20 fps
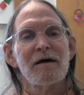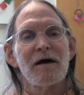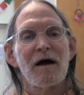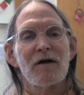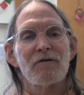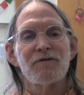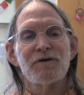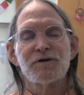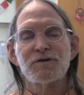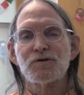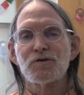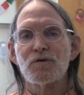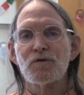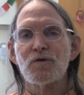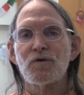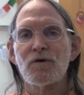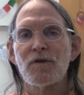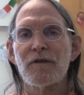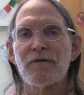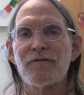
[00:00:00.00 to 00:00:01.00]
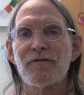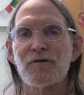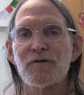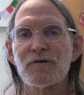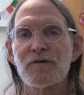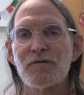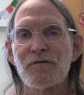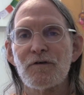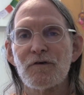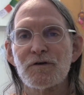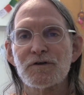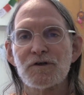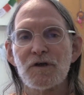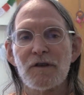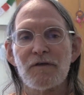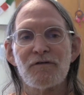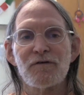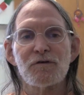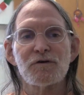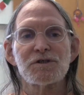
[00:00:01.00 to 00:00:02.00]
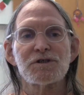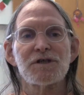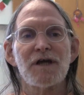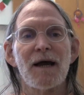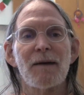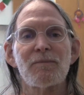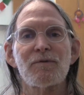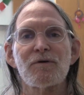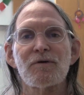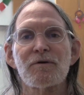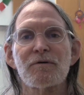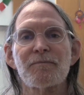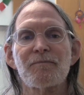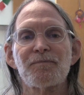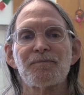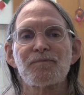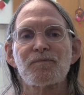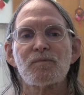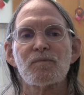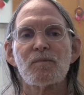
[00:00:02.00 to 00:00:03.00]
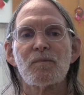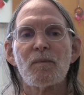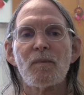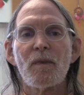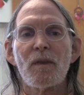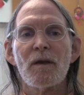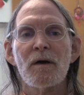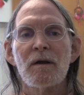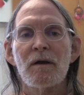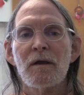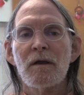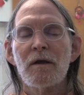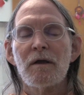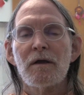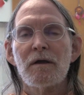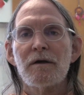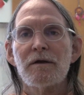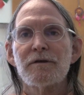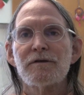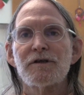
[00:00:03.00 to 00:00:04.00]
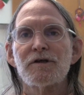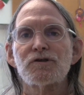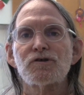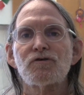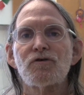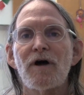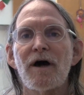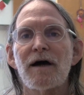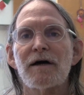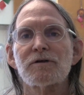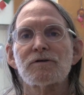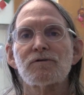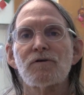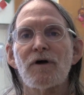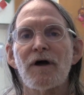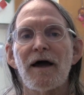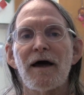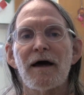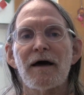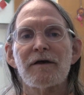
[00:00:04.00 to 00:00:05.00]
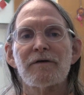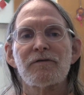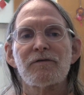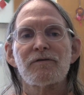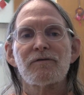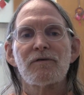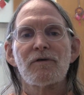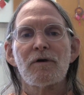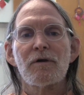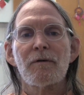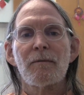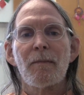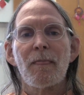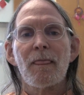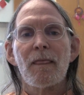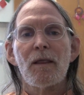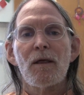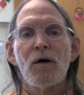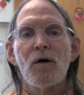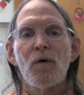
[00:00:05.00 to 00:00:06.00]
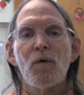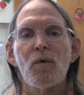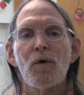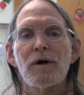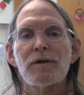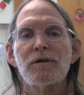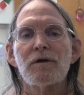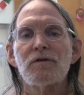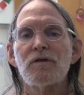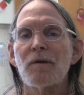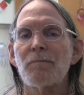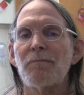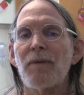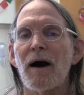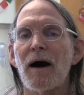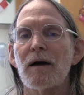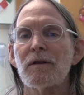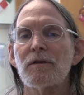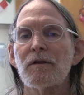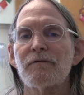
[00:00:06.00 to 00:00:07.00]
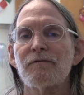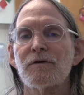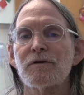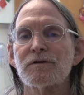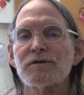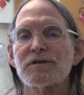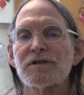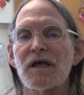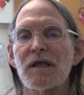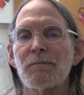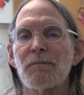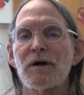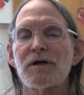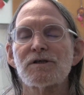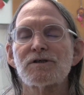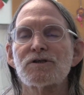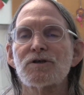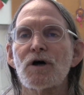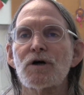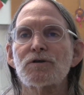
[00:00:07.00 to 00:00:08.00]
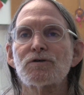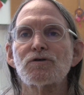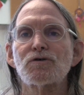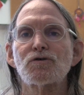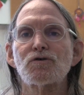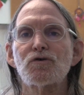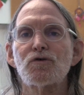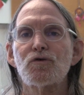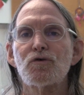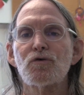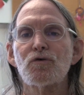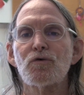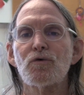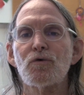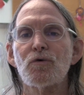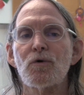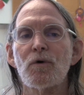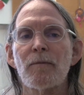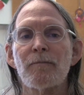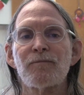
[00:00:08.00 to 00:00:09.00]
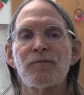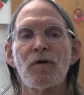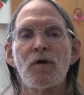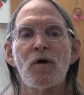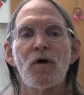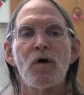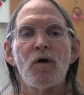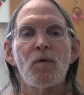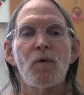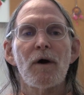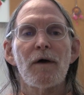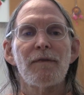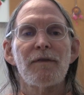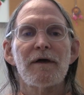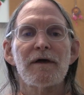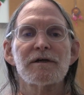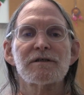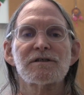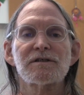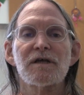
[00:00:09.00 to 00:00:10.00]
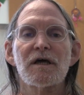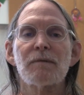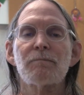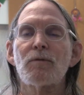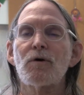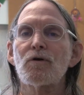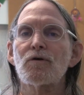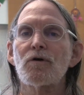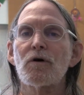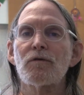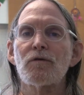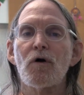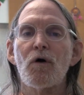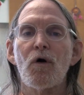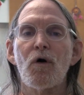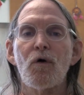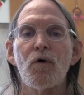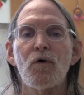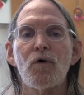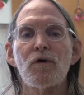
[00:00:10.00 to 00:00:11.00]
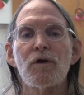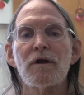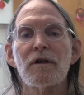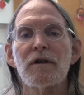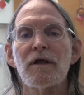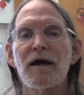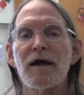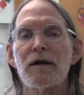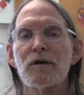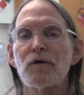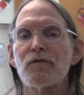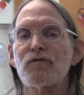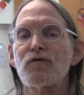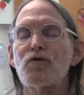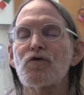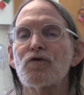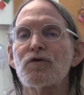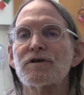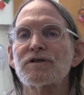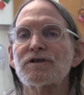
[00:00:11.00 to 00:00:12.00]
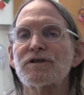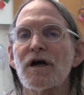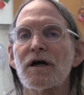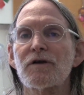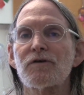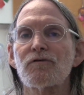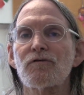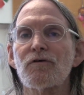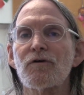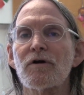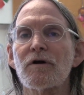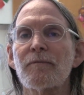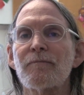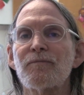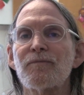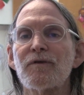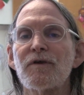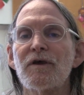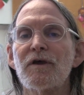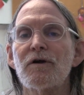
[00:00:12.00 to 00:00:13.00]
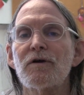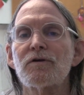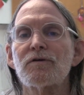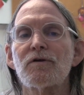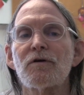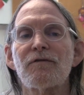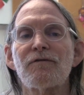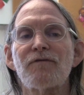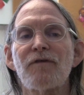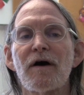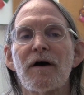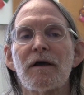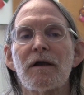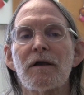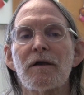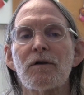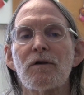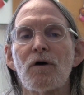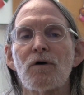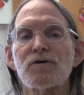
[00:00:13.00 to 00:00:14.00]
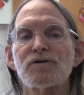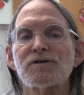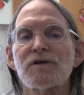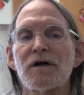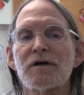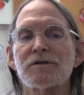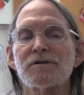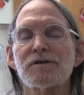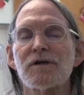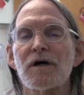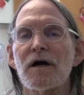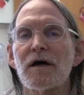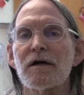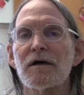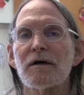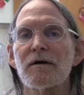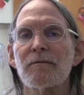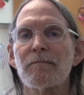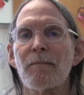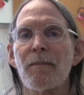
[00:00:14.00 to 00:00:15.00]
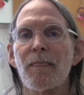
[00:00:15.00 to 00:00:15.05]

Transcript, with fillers: I read you the first verse of the first chapter. Dhritarashtra asked, What did the Pandavas and my sons do when they assembled on the holy land of Kurukshetra, eager to fight, O Sanjaya?